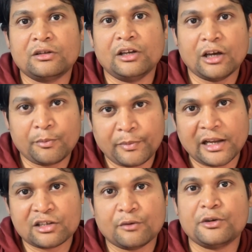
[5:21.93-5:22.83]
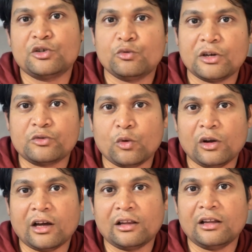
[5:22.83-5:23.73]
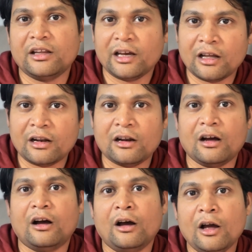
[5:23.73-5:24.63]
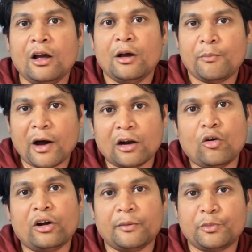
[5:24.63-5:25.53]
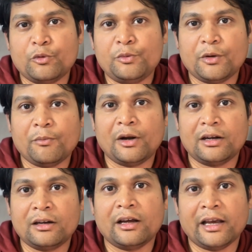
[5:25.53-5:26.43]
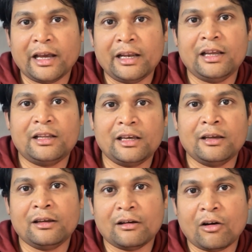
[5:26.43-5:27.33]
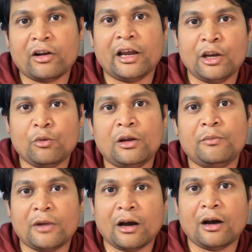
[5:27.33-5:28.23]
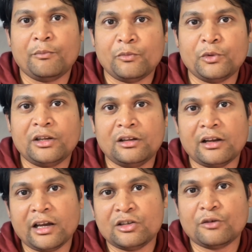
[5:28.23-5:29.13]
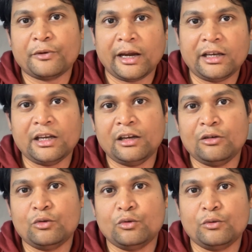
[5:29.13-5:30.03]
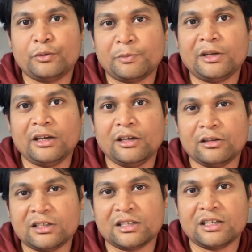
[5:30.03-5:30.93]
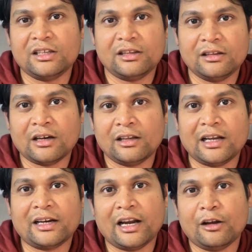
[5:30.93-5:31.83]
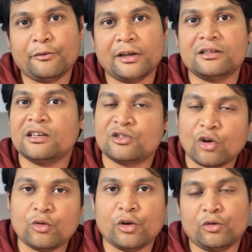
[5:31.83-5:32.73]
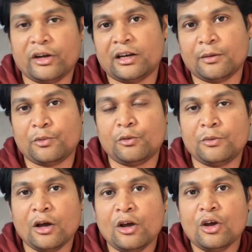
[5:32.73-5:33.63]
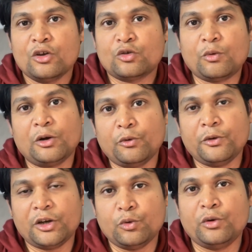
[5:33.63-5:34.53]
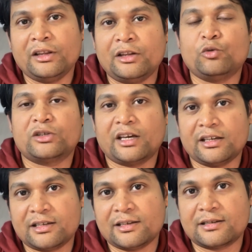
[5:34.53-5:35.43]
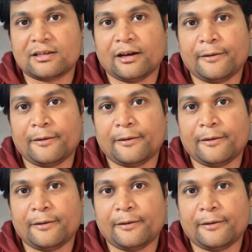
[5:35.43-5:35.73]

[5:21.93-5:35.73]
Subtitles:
Their place of issue was Kolkata. Their PAR got approved, but anything or anyone within the range of 18 to 50, 60, that kind of age is not going to get approved. So what do we do in those cases?